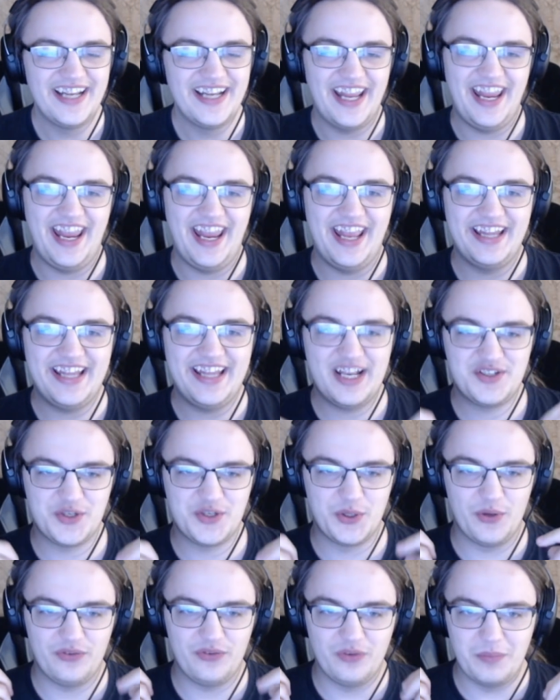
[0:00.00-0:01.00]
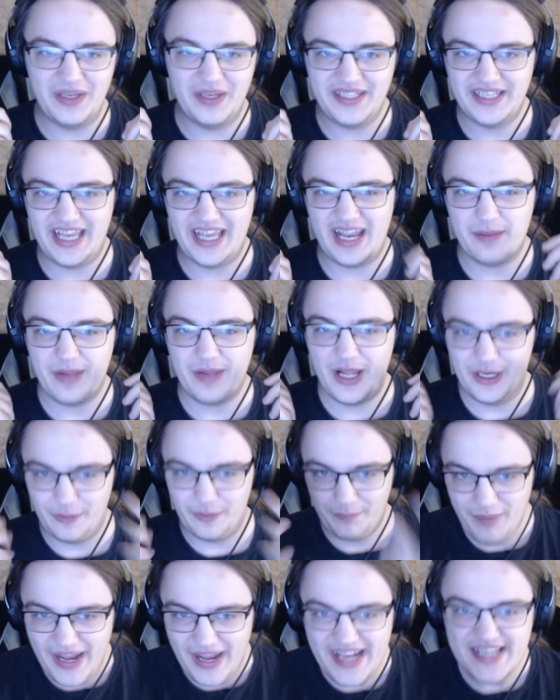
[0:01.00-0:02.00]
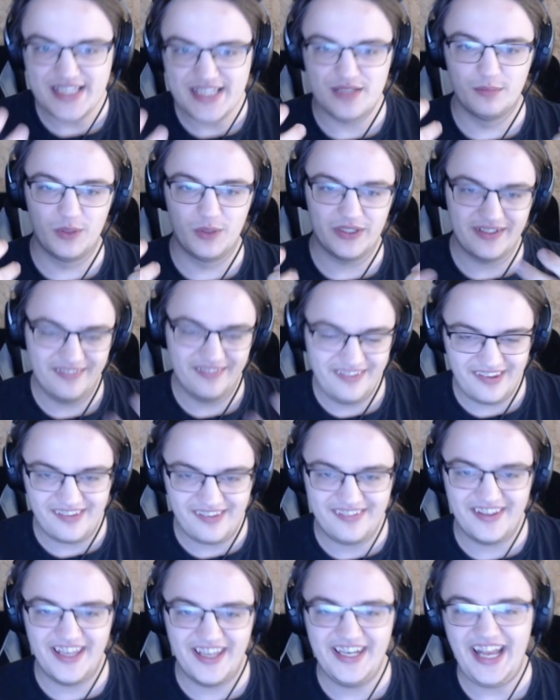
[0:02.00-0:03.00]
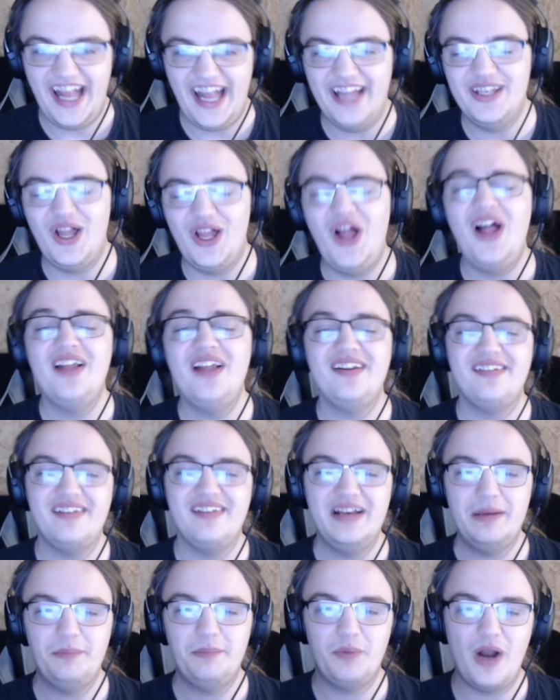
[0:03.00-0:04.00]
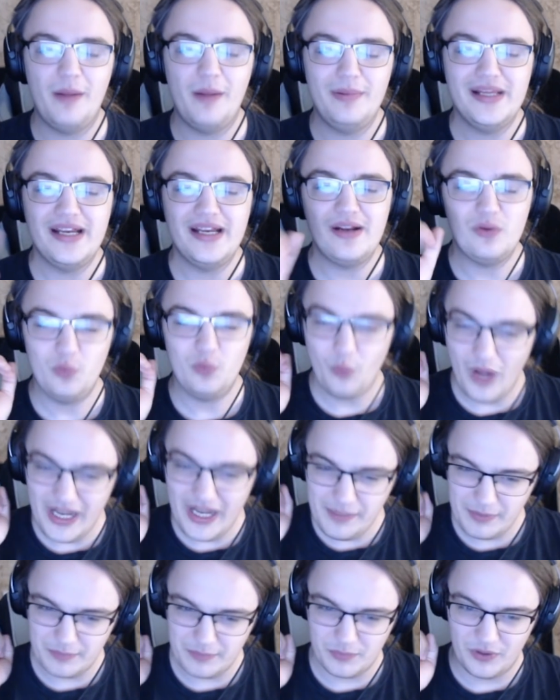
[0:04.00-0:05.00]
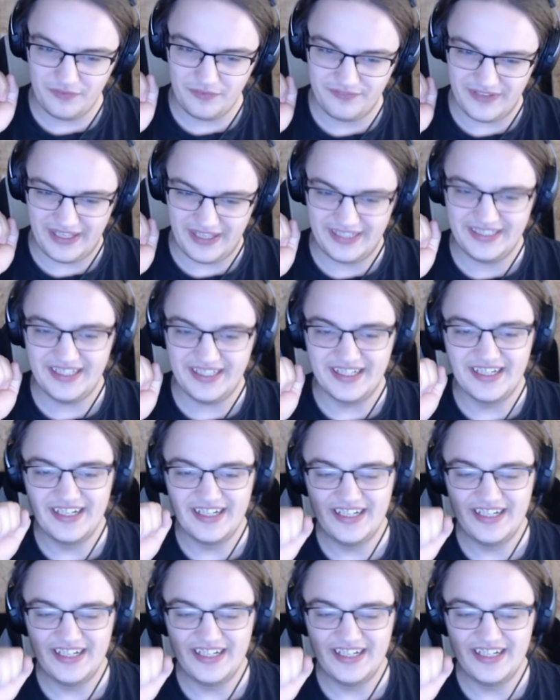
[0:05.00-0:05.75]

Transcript: And that should also make the game higher paced, more consistent, and honestly, probably quite a bit more fun.